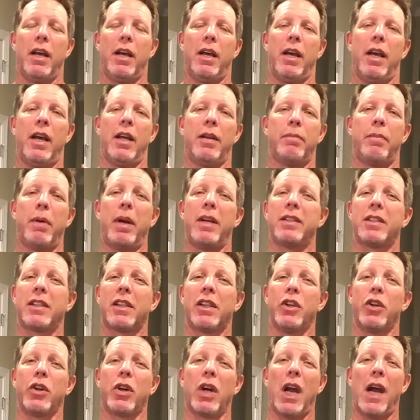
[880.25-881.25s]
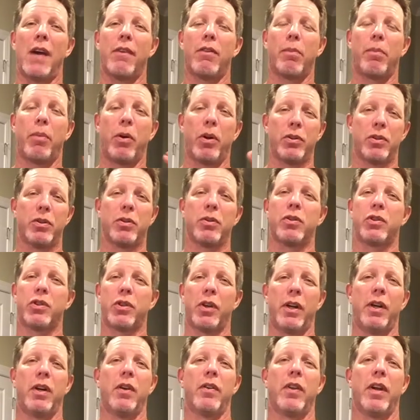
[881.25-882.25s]
And basically, you're going to have a personal
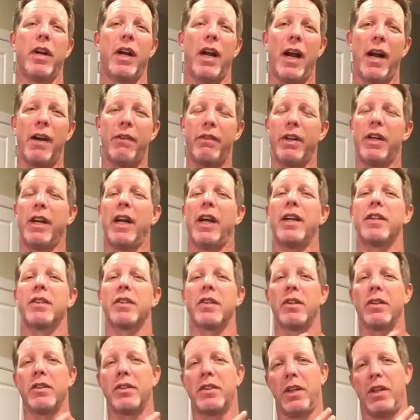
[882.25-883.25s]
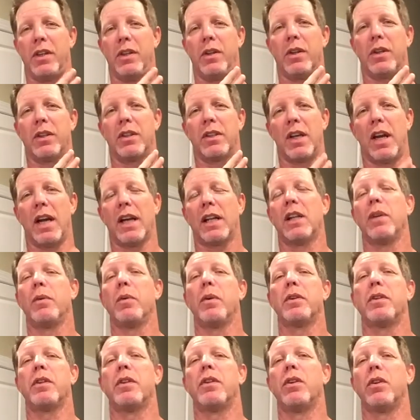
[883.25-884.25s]
trainer that every day is going to tell you exactly
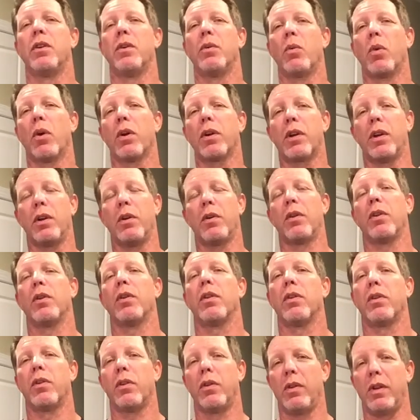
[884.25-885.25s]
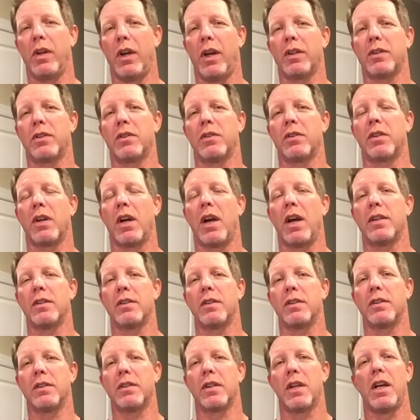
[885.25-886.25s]
what to do, work you through the
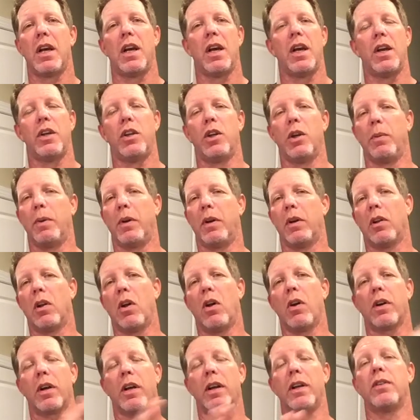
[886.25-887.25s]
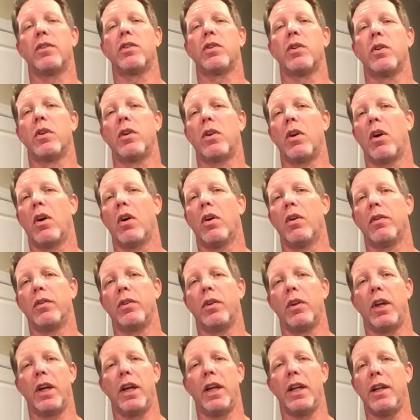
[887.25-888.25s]
exercises. You'll be able to log into it
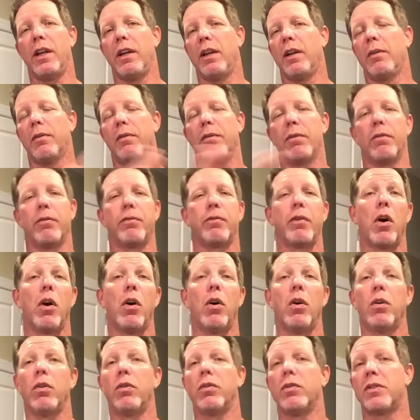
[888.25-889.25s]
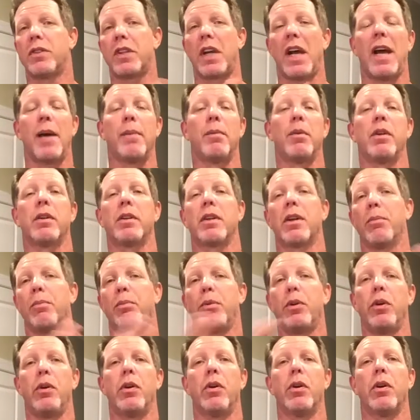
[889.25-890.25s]
on any phone, tablet,
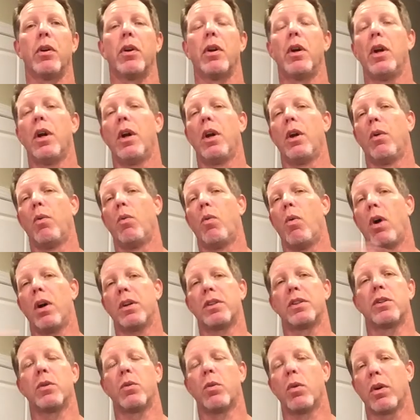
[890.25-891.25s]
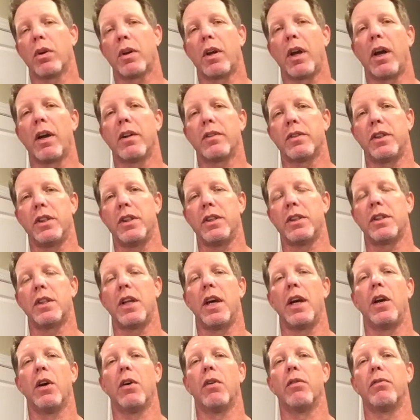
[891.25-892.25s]
computer, watch the workouts each
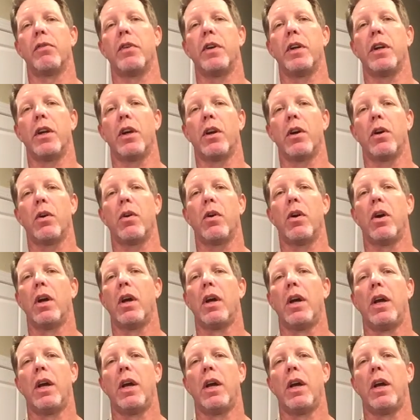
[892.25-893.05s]
day on video.